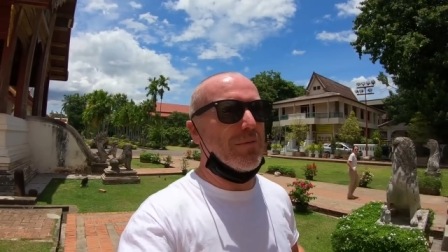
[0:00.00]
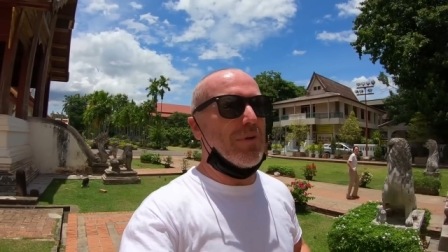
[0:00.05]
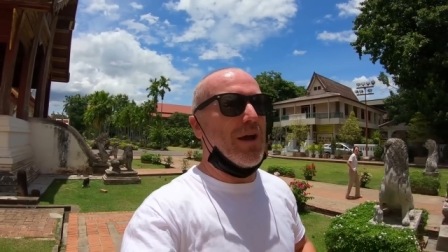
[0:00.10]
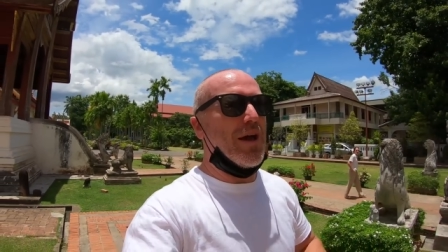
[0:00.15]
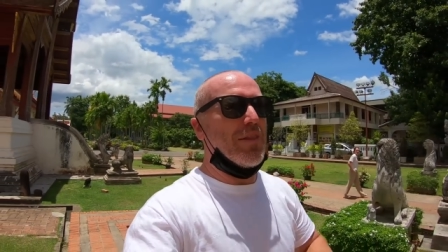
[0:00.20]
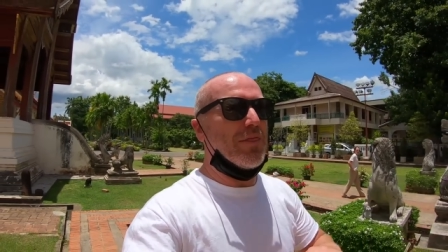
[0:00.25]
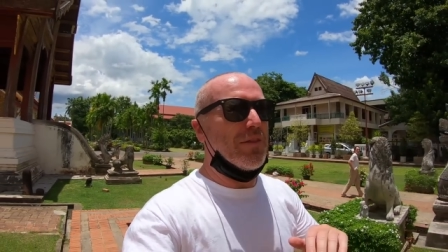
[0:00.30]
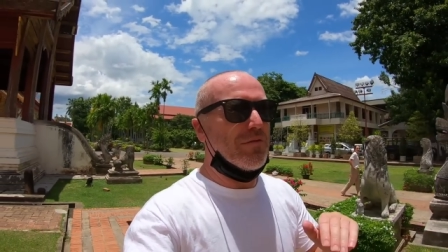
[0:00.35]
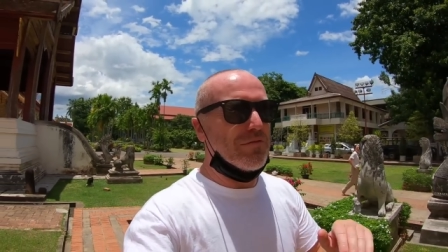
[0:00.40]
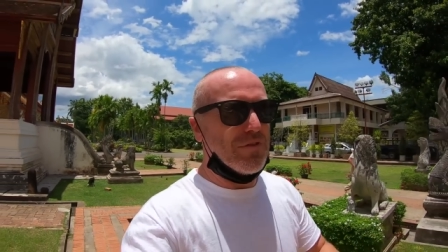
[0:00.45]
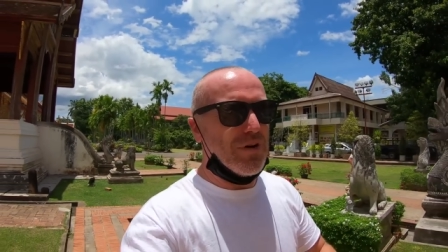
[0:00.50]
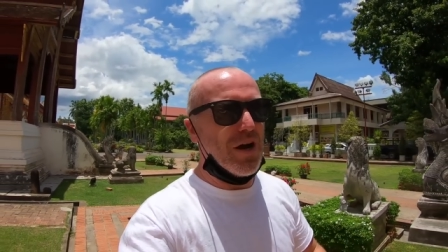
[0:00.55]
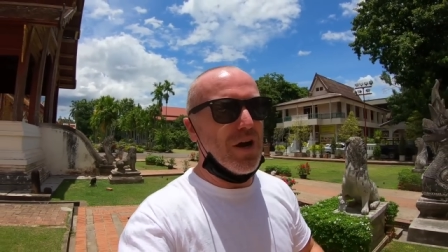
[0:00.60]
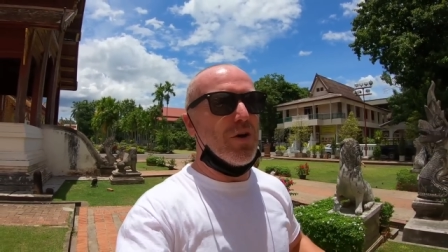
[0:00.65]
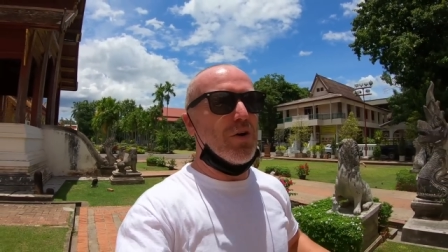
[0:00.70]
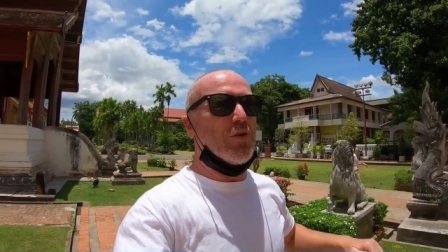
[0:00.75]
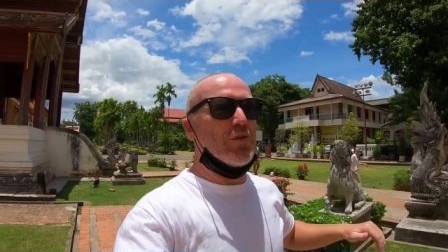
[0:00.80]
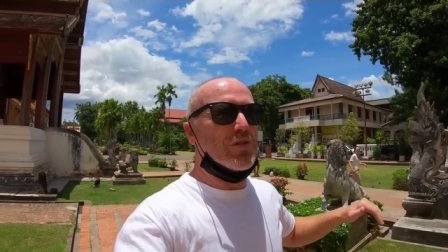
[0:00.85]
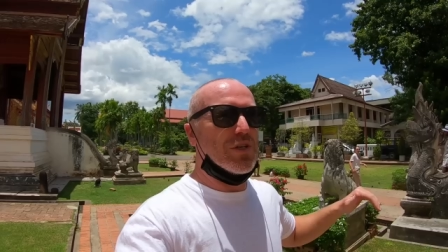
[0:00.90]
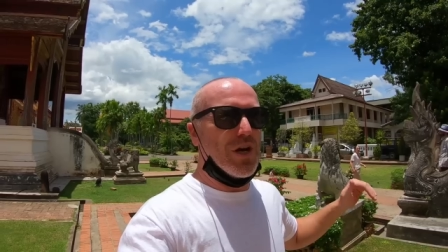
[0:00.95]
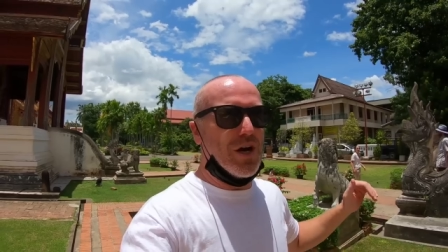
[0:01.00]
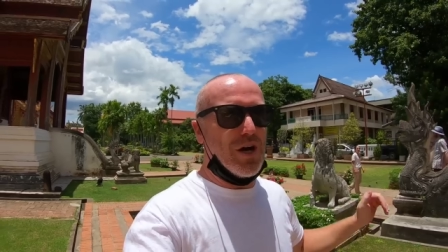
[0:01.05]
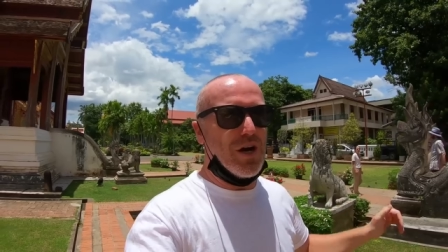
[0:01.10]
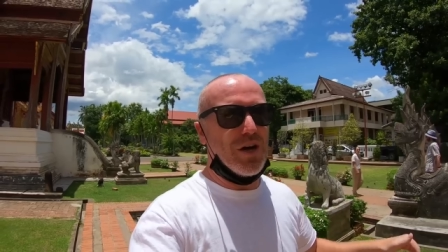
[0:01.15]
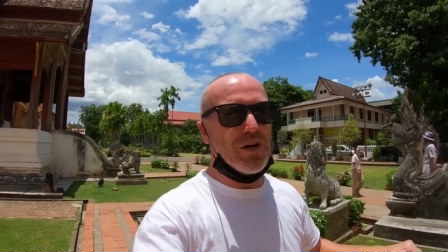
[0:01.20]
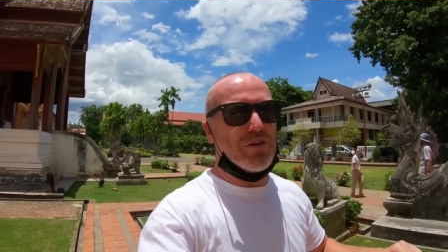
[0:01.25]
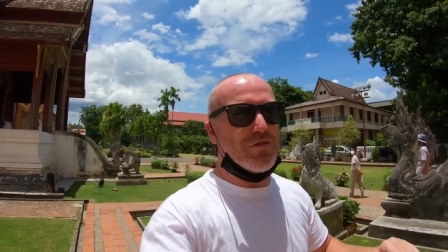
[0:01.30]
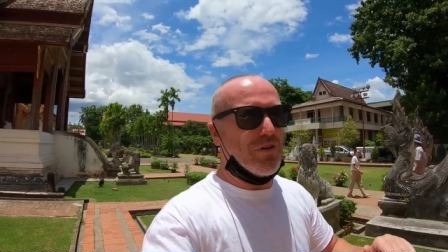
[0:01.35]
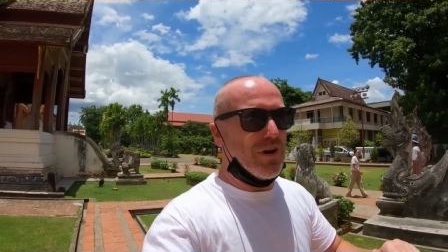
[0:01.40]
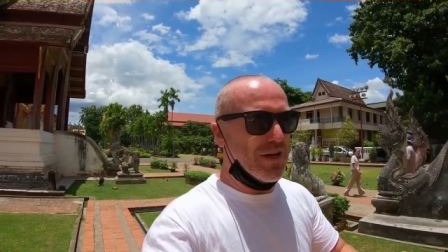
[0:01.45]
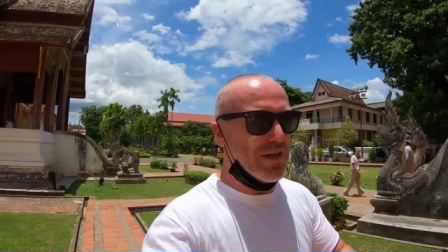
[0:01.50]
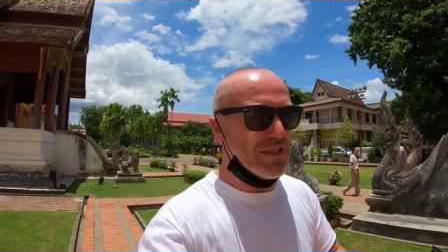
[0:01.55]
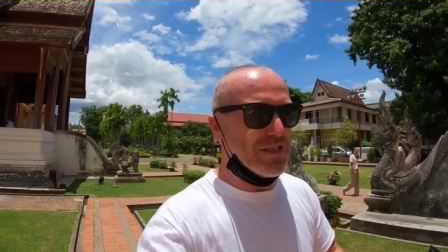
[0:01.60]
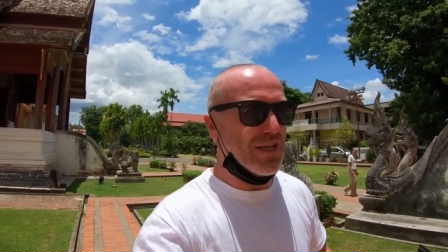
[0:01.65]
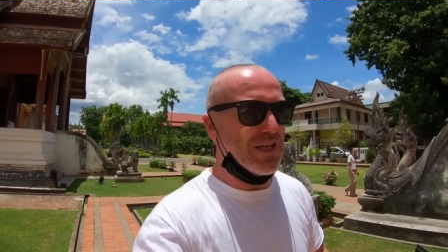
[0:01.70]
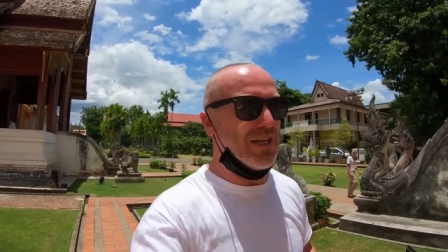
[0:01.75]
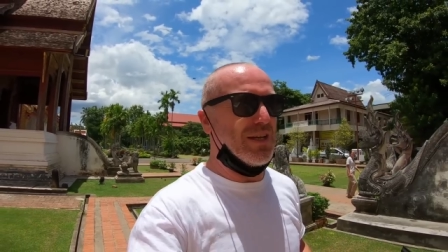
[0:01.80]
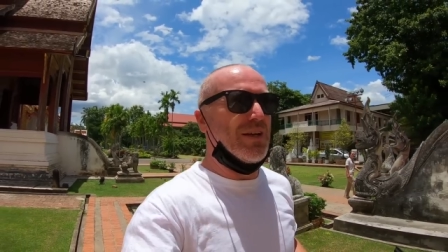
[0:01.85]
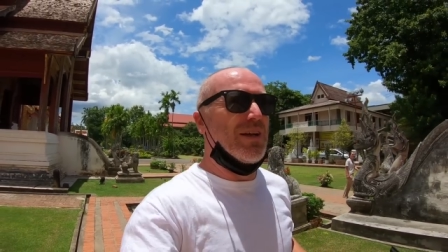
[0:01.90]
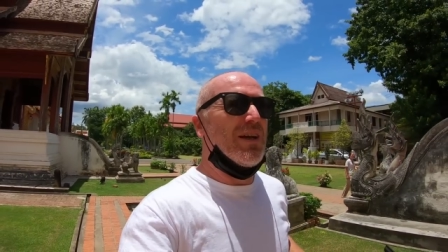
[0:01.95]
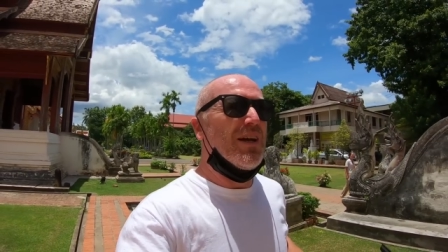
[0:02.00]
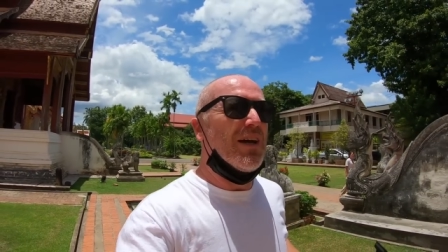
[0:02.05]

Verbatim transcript: man. The roads are crazy.